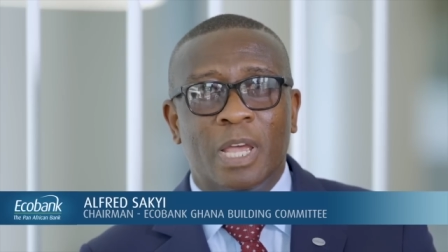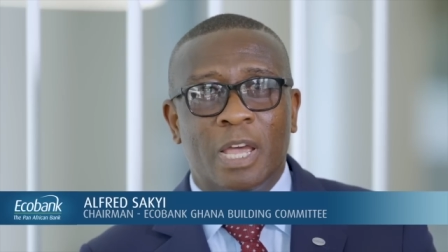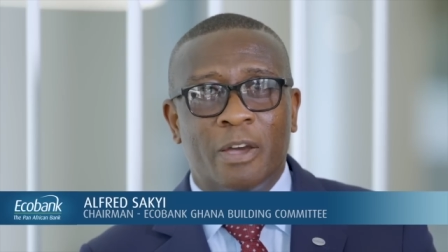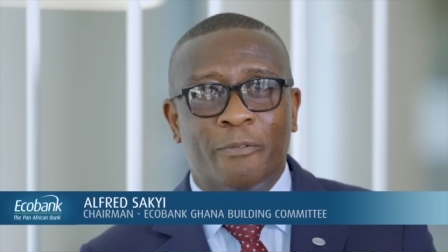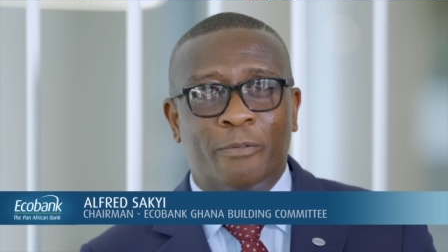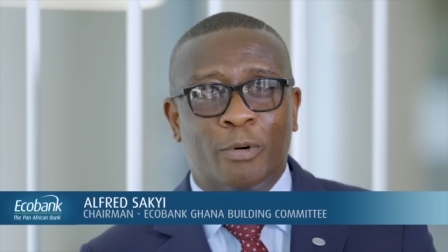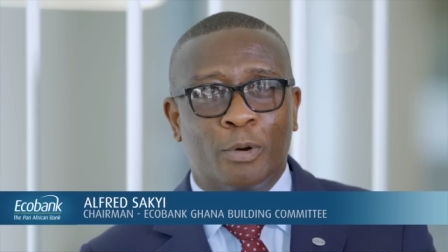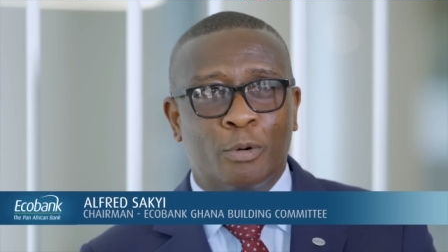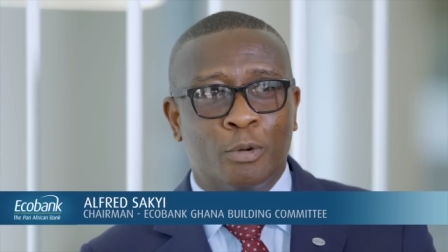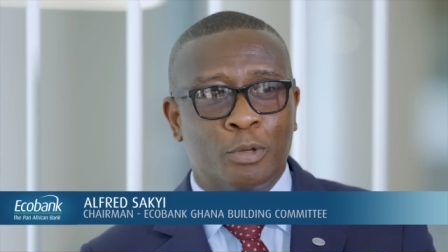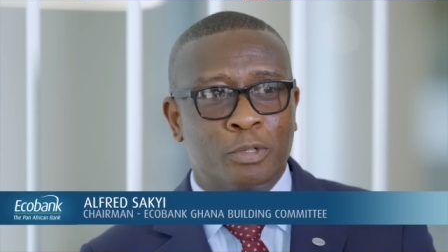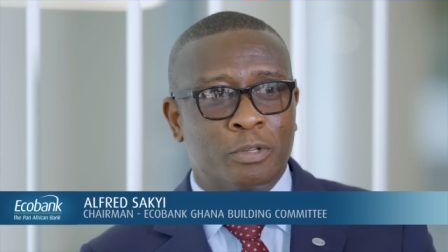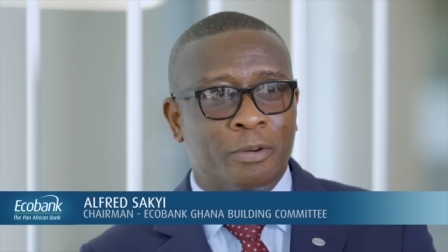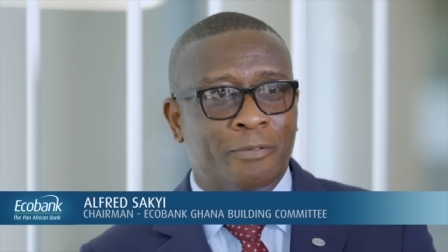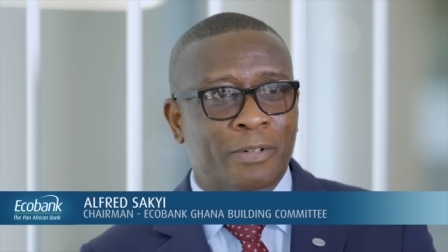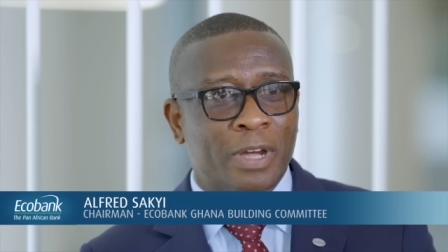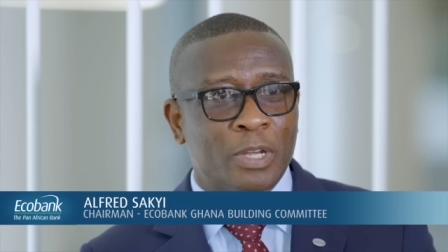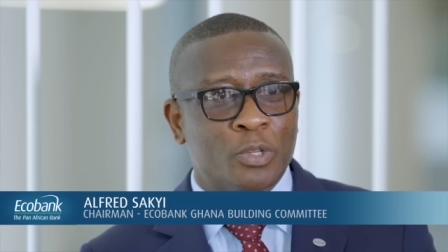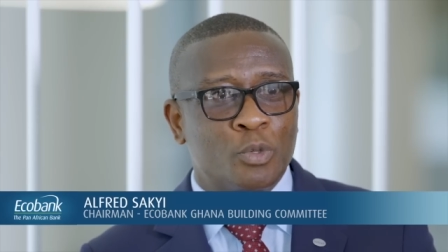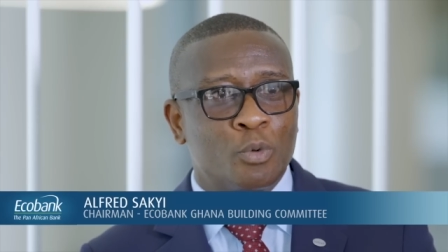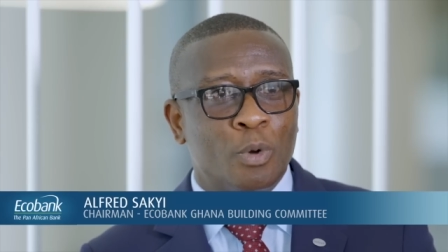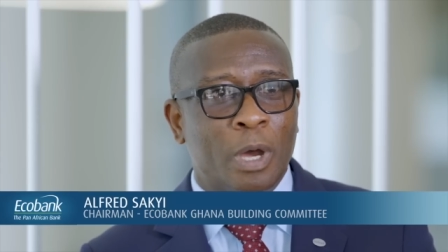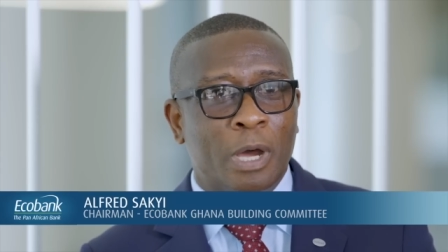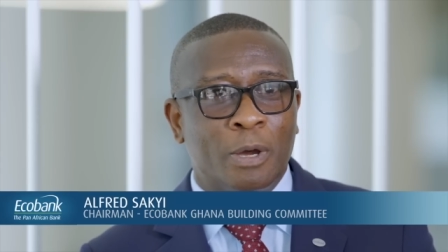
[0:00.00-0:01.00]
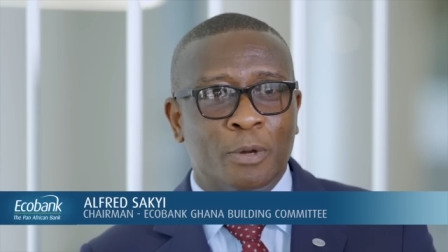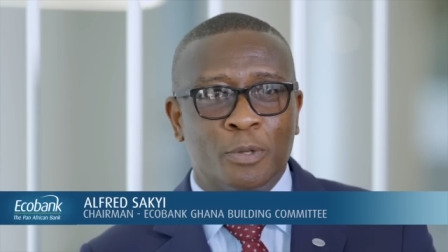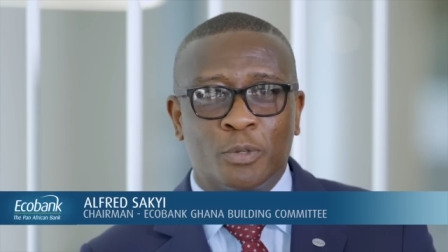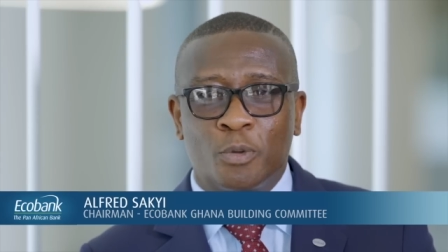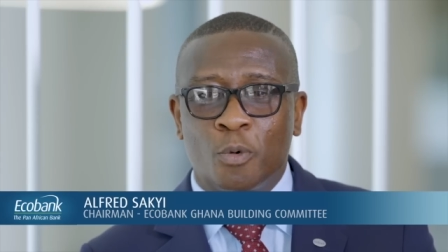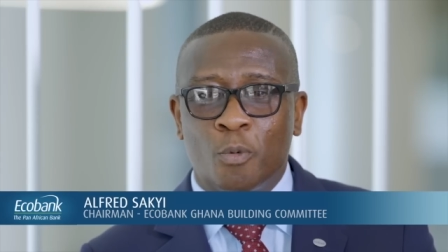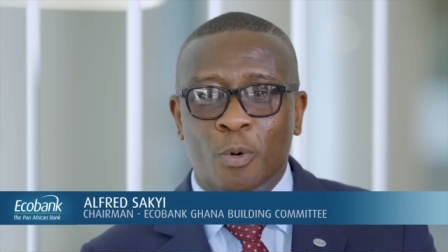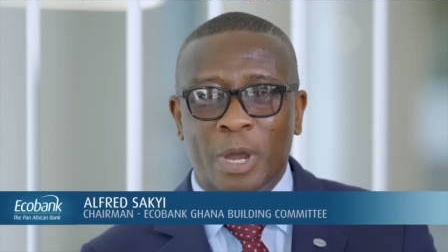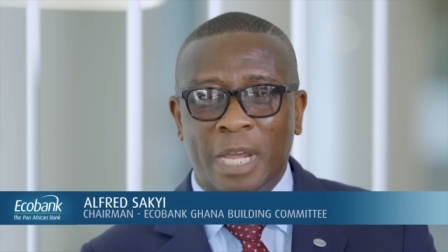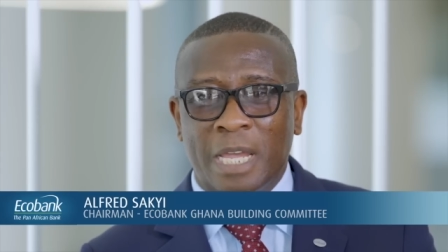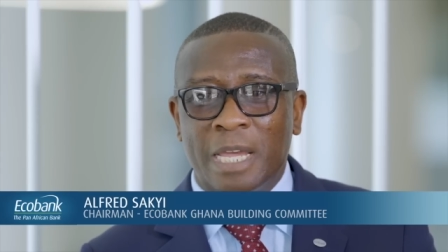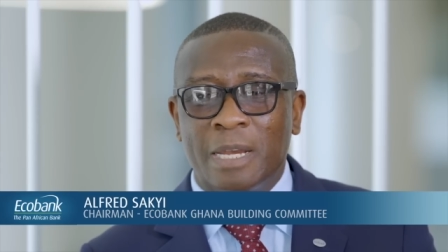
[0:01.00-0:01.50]
And for those of us who are
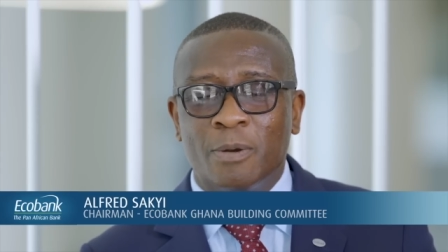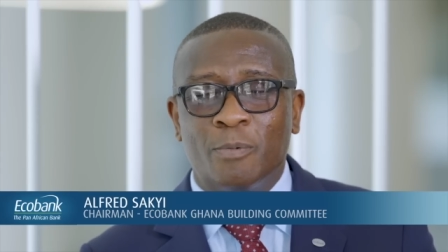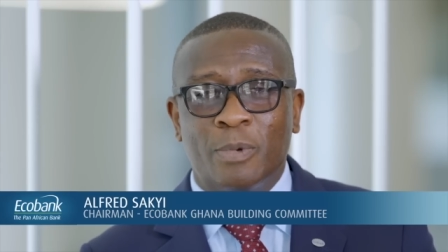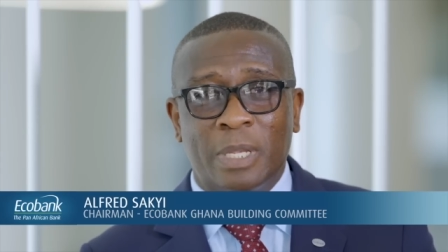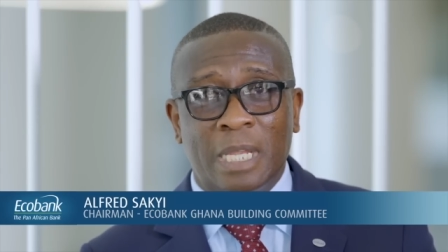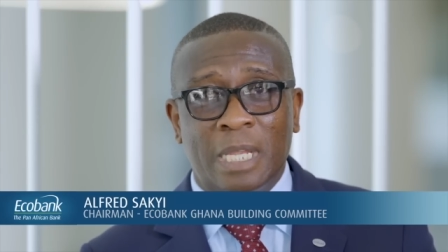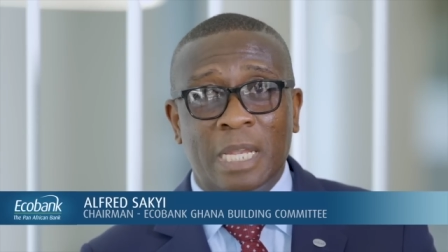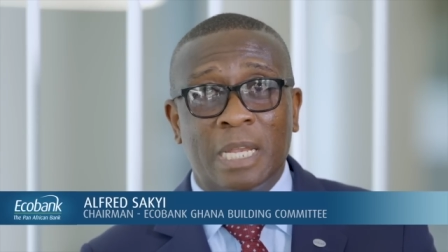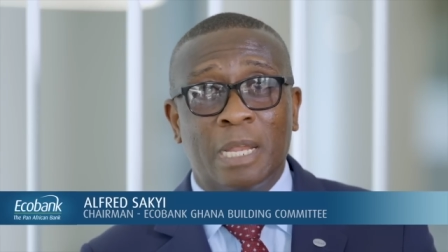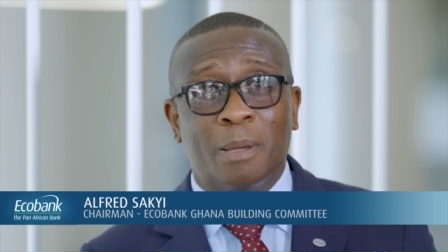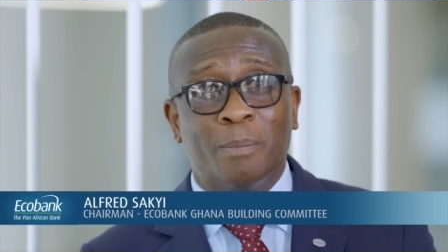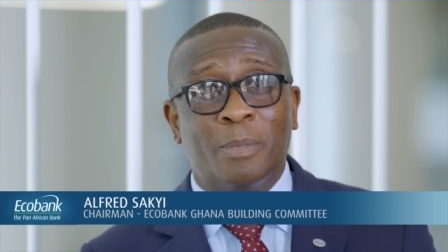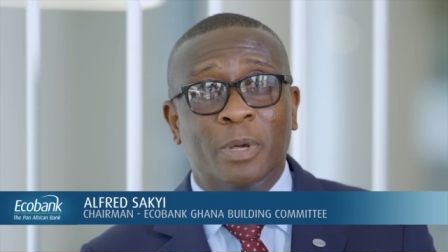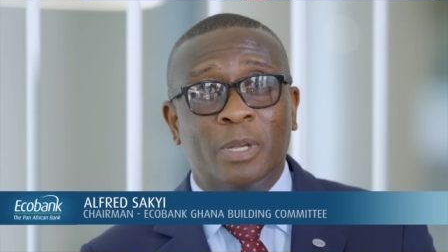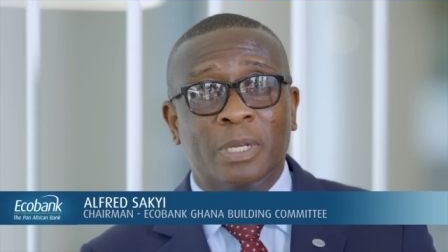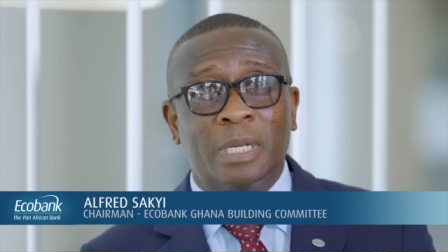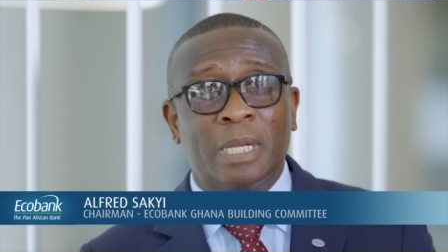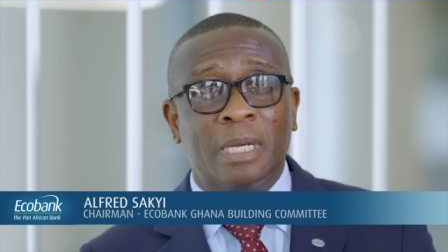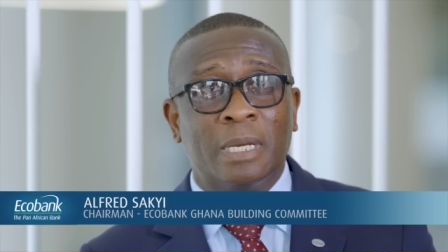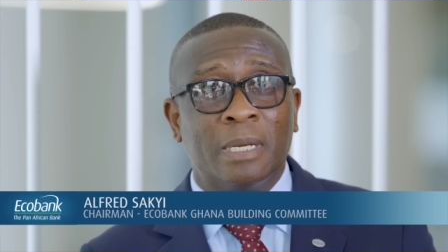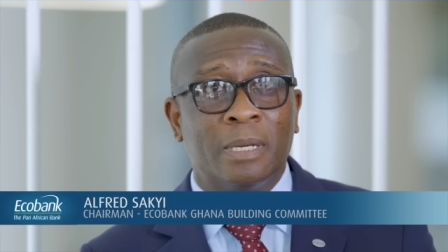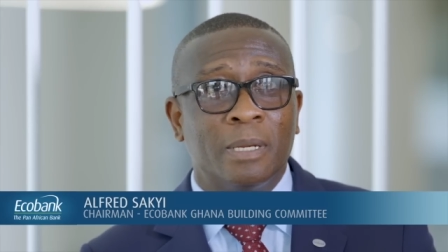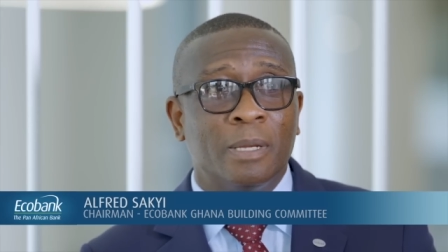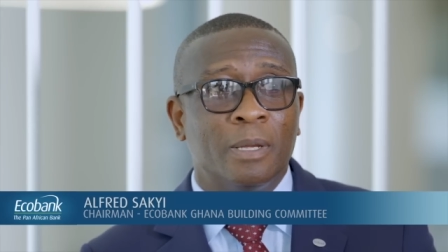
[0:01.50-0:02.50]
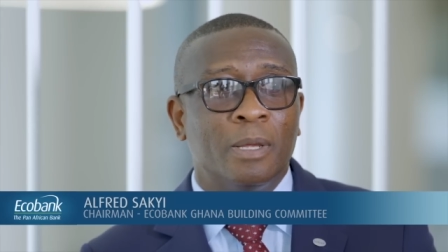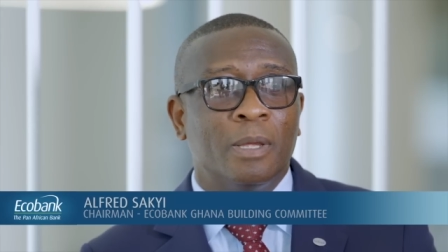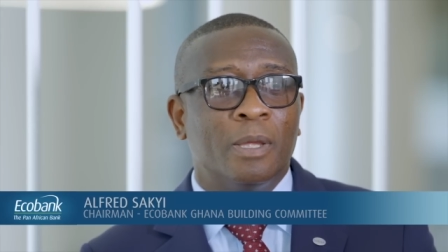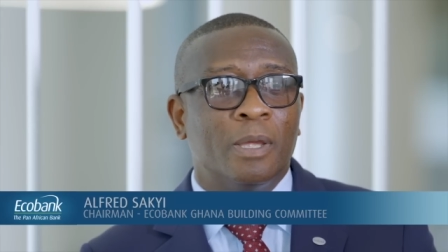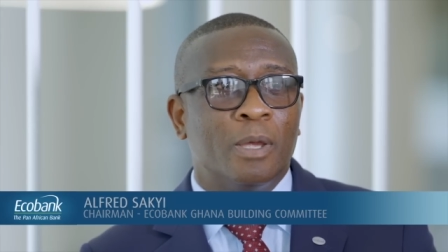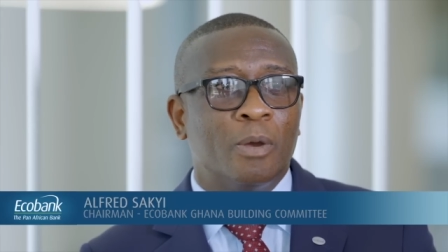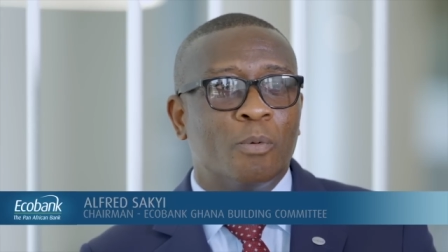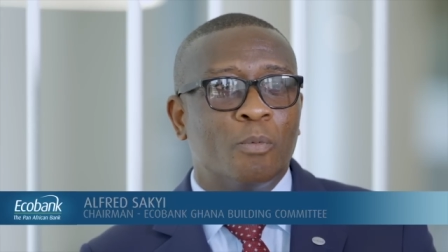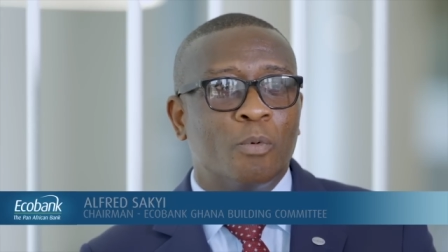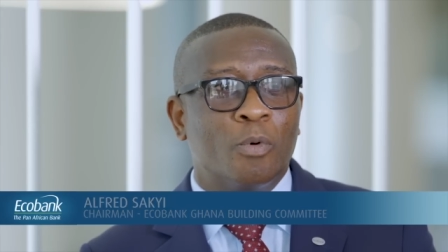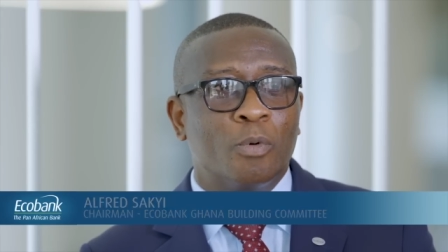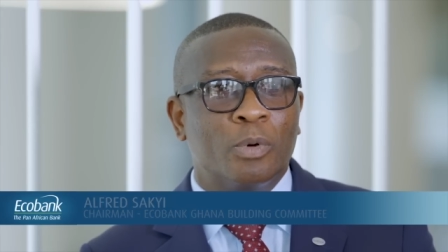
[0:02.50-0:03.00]
also working within the building,
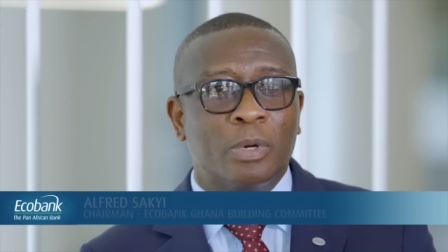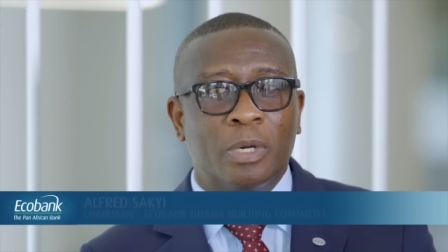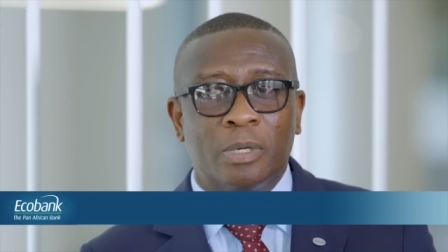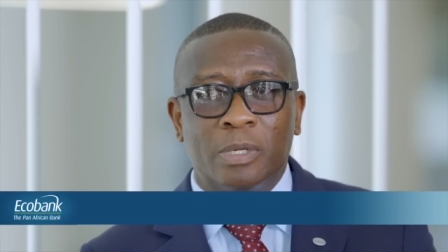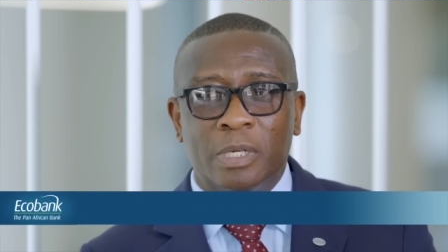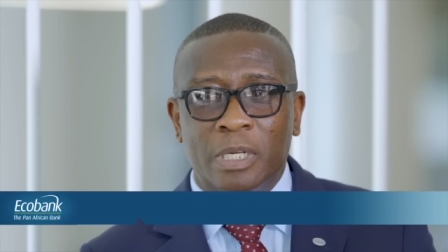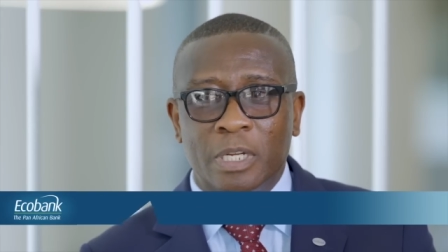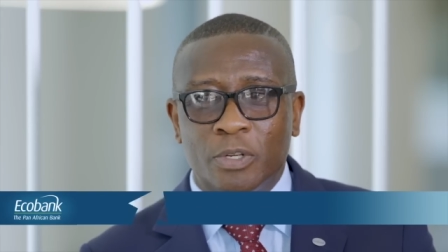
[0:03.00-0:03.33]
we would